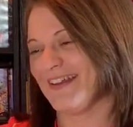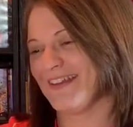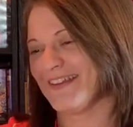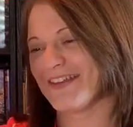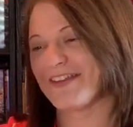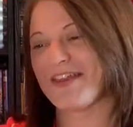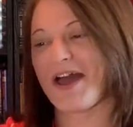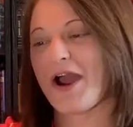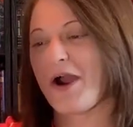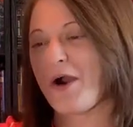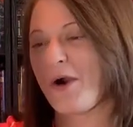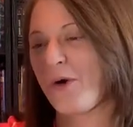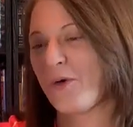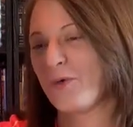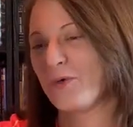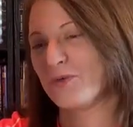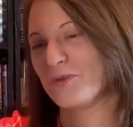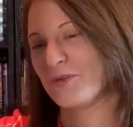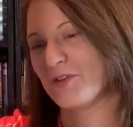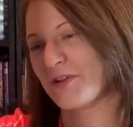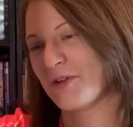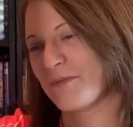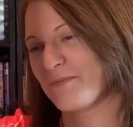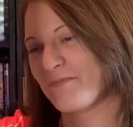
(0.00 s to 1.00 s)
They're that
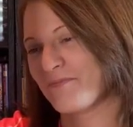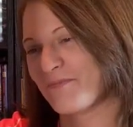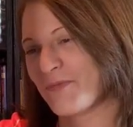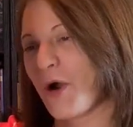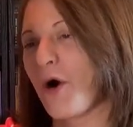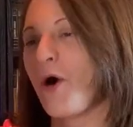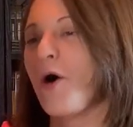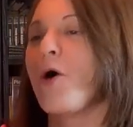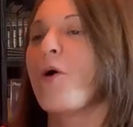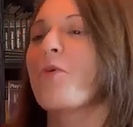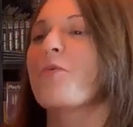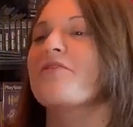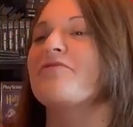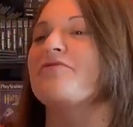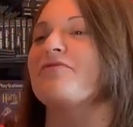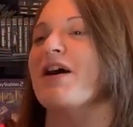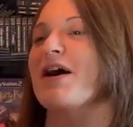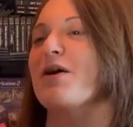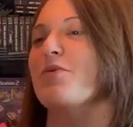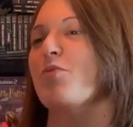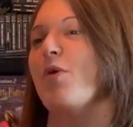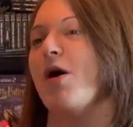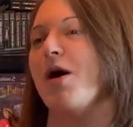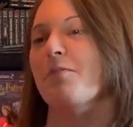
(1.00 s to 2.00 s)
old. Oh, we
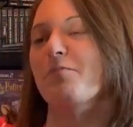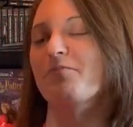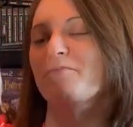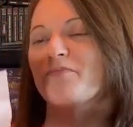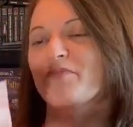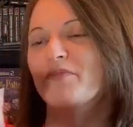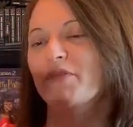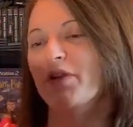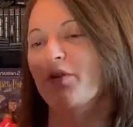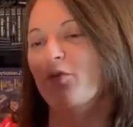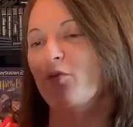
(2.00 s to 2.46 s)
found one.